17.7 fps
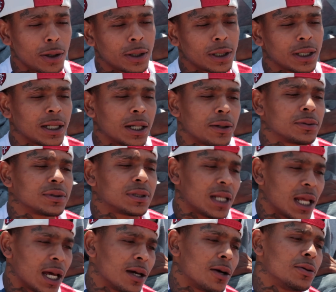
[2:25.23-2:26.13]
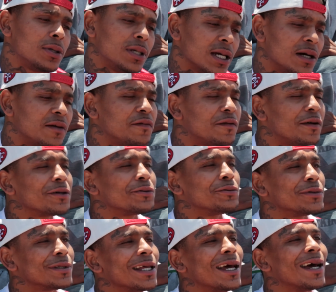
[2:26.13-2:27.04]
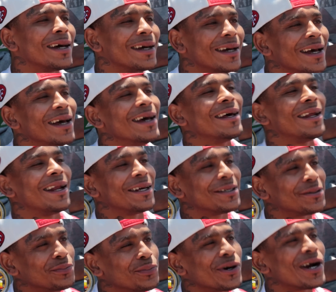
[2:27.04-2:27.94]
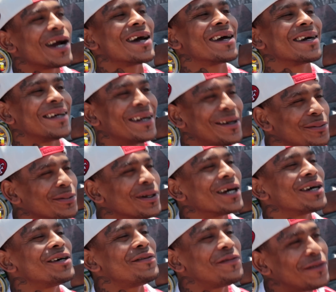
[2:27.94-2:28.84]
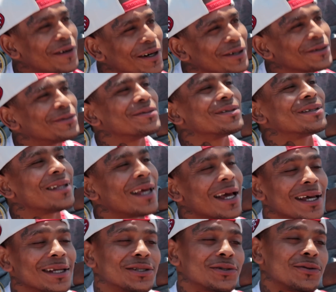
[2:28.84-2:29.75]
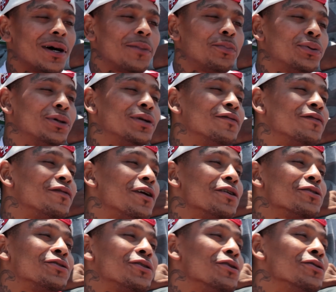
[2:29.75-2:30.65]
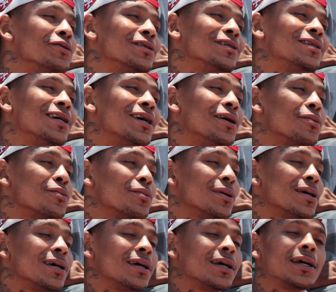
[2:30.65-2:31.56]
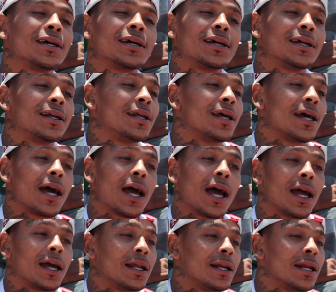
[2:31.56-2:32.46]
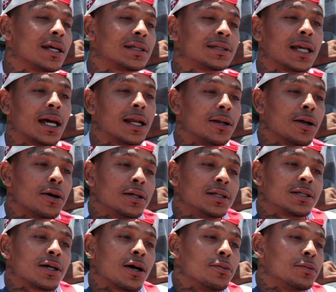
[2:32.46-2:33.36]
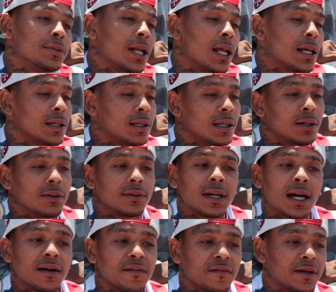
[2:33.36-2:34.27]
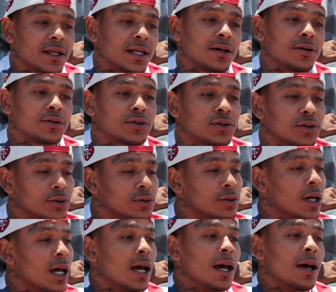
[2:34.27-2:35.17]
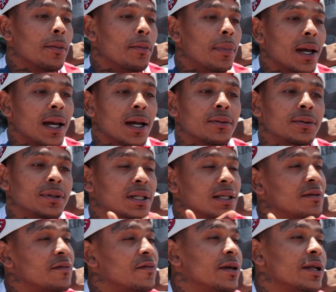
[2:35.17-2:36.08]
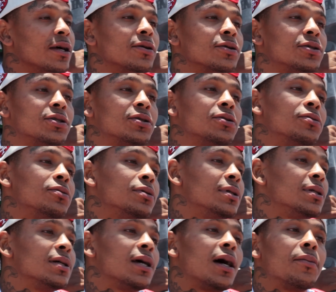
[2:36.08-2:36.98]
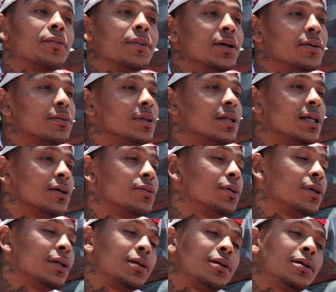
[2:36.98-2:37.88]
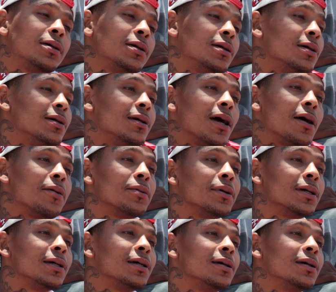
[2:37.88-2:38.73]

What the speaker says: heard it, and I was like, oh yeah, I'm fucking with that, that's bragging, I'm like, I'm fucking with that, so I put a verse on it, y'all, you know I mean, and then, hey, next thing I know, he told me, like, yeah, we got a video shoot. Bam, we did the video shoot. We did what it did. Yeah, man.